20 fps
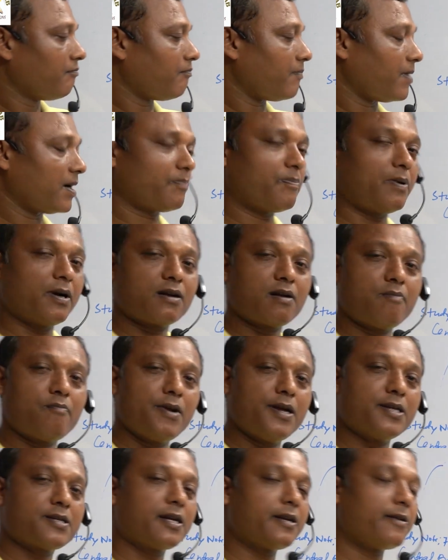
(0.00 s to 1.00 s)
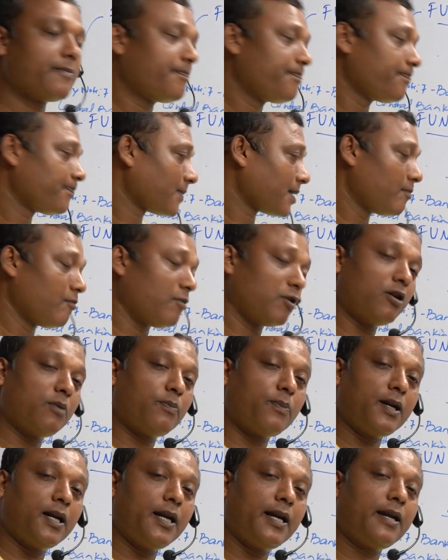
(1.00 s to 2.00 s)
perfect competition,
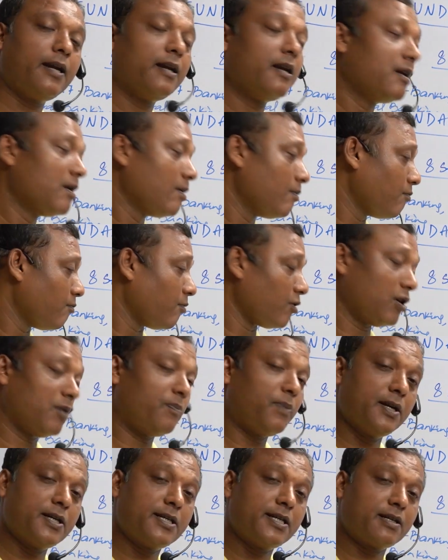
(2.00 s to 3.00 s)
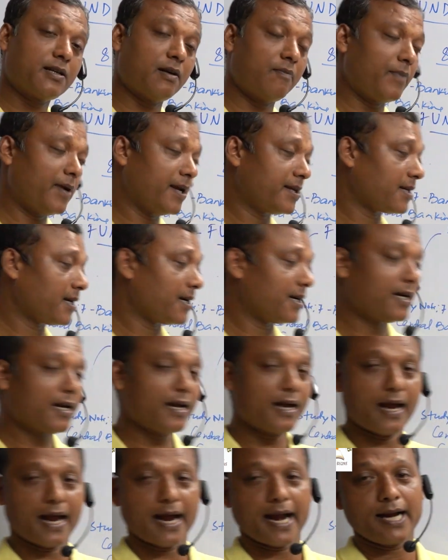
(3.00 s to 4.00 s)
monopoly, monopolistic competition
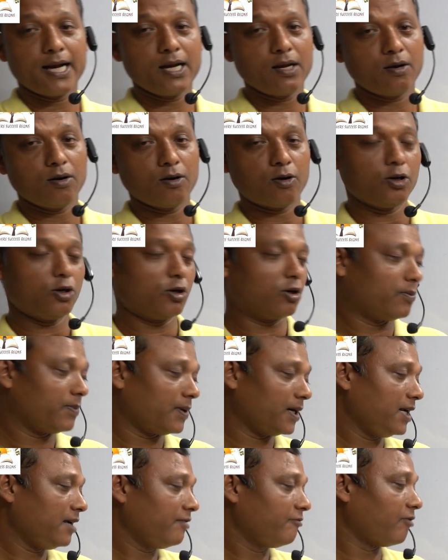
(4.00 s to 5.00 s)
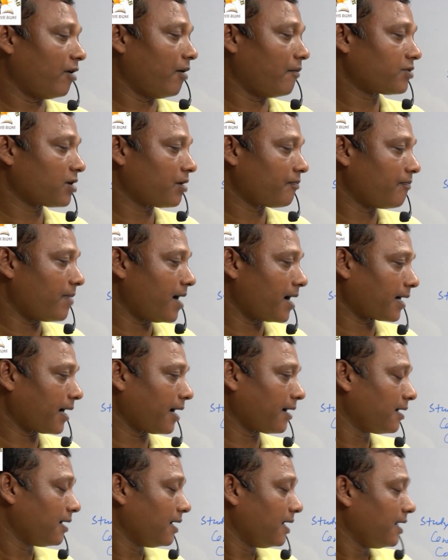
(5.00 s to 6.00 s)
and oligopoly forms of
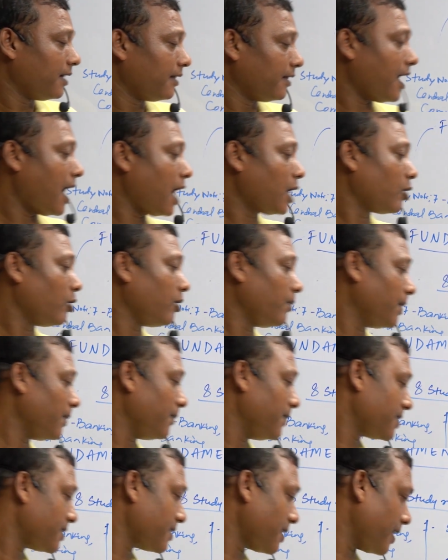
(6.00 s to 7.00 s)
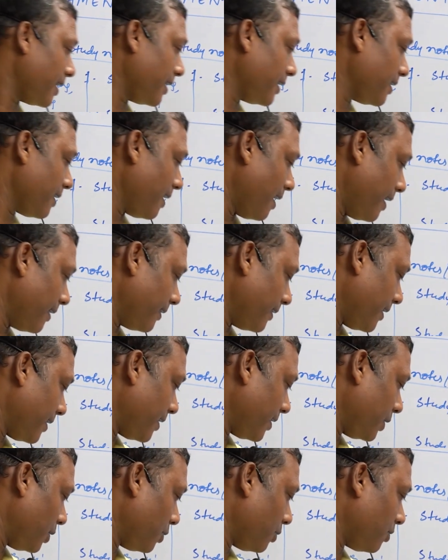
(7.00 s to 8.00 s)
market that we will be studying under
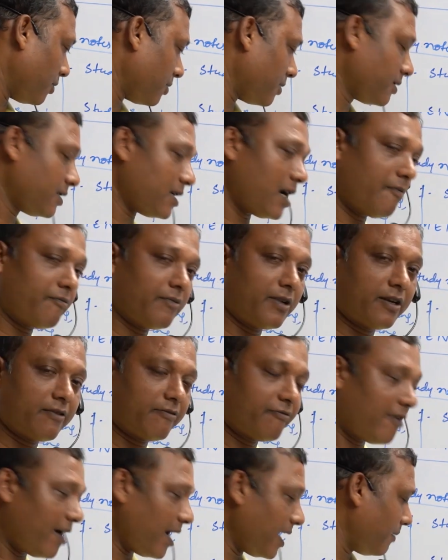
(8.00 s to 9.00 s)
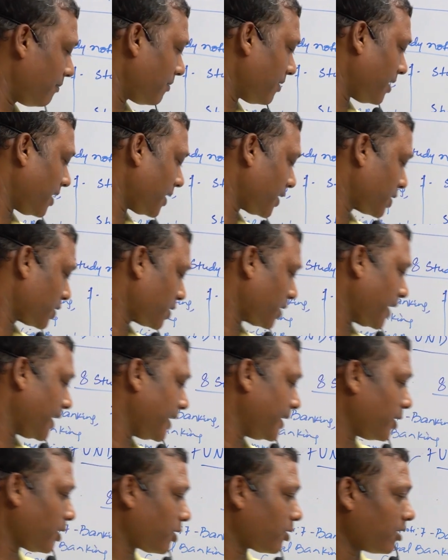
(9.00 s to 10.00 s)
your chapter 5 or study
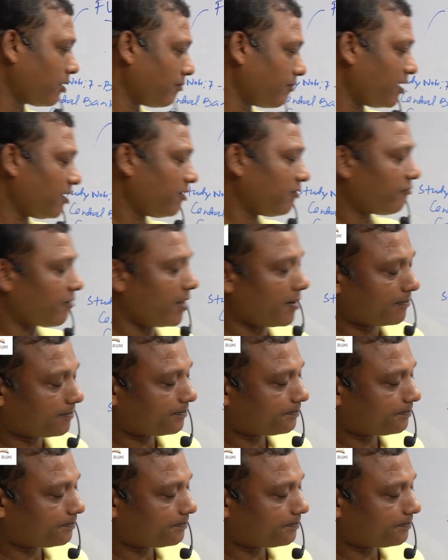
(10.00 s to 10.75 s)
note number 5.